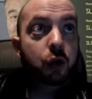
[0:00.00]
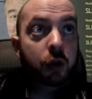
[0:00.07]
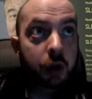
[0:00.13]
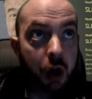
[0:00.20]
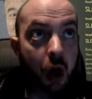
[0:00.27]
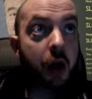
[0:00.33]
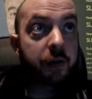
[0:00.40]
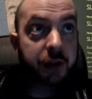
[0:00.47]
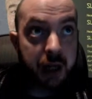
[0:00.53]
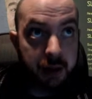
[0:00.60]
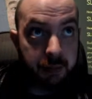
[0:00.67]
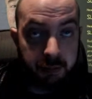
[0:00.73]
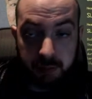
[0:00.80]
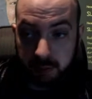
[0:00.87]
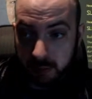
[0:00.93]
lives
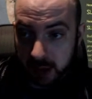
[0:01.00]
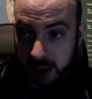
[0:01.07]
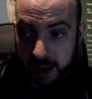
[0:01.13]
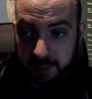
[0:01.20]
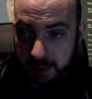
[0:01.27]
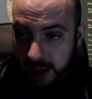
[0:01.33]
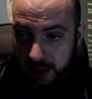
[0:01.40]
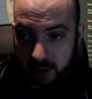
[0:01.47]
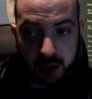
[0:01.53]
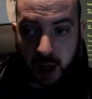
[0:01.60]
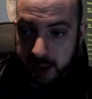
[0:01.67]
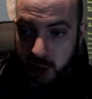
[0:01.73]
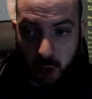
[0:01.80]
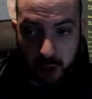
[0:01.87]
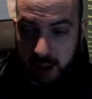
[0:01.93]
in, okay? That's
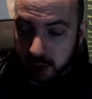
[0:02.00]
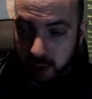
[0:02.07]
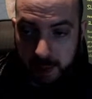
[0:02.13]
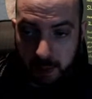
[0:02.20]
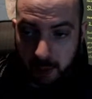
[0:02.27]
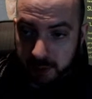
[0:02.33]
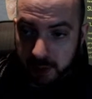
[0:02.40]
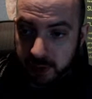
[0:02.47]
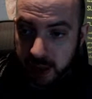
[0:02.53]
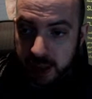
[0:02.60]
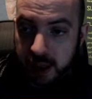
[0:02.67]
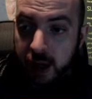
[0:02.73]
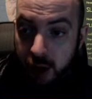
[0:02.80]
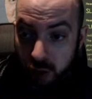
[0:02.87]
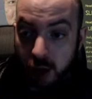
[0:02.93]
not in a 3.15.
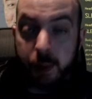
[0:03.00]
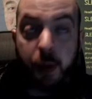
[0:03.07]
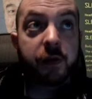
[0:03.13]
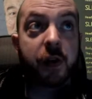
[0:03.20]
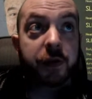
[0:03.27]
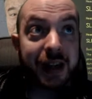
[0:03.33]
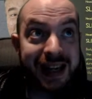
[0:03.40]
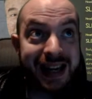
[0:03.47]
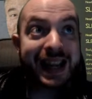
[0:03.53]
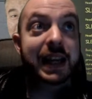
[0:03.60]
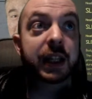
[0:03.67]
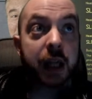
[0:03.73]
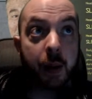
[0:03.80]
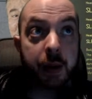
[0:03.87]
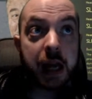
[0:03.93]
3.15
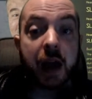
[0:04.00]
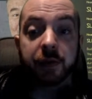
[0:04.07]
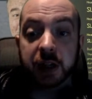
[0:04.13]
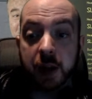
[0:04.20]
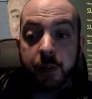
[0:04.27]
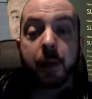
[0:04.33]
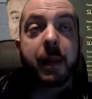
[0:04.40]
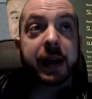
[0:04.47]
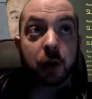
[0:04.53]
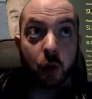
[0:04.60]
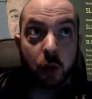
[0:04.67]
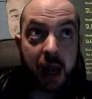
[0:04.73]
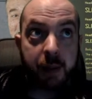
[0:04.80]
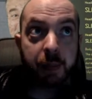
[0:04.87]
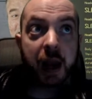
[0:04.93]
is going to have deeper
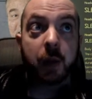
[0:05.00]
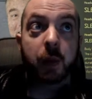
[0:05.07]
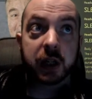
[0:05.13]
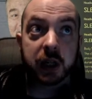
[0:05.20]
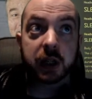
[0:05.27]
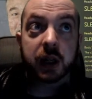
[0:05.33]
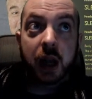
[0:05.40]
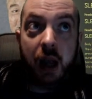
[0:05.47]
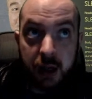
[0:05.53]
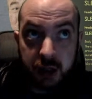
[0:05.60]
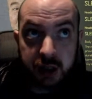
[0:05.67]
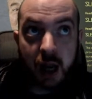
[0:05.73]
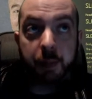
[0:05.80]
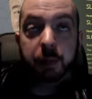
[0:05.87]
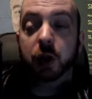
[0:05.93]
medical gameplay, which is
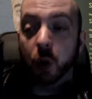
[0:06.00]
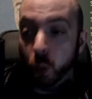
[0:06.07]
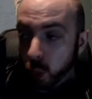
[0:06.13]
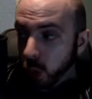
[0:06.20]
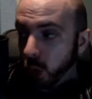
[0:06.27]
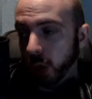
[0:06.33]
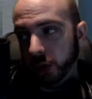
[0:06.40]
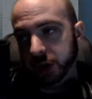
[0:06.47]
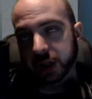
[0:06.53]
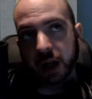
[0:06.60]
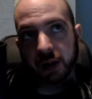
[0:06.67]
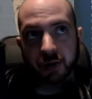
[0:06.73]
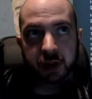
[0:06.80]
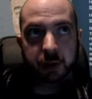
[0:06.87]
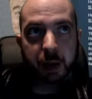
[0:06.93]
steps towards
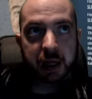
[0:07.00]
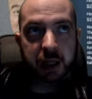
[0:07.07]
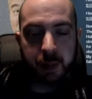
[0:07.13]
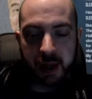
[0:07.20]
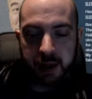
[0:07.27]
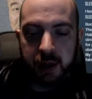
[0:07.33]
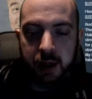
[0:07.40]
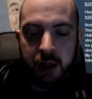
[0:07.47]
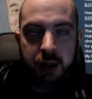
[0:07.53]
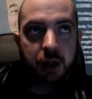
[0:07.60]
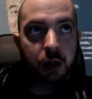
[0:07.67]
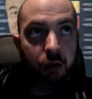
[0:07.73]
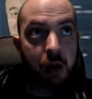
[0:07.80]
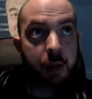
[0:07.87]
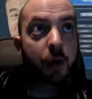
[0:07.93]
Death of a Spaceman. So
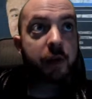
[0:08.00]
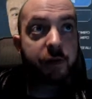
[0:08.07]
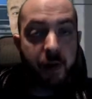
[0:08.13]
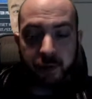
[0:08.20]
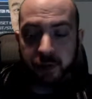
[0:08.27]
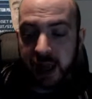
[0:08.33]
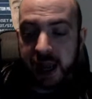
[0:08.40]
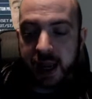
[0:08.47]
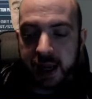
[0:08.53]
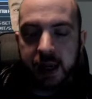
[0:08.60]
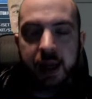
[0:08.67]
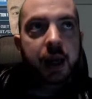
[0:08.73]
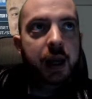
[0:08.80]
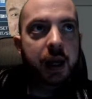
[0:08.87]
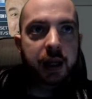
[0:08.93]

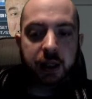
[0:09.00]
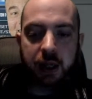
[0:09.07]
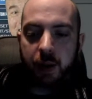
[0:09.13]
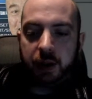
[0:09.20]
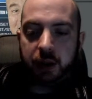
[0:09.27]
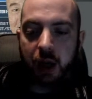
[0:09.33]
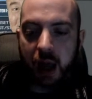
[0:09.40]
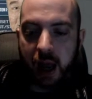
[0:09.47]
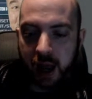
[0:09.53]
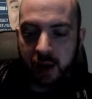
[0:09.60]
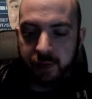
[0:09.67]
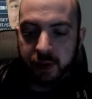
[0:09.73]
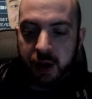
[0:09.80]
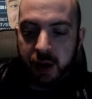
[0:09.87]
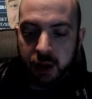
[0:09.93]
3.15 is going to
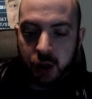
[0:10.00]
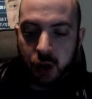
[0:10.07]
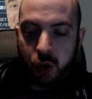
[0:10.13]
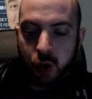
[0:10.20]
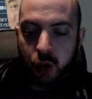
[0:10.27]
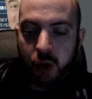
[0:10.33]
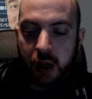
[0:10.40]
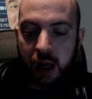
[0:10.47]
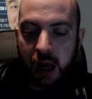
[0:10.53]
have you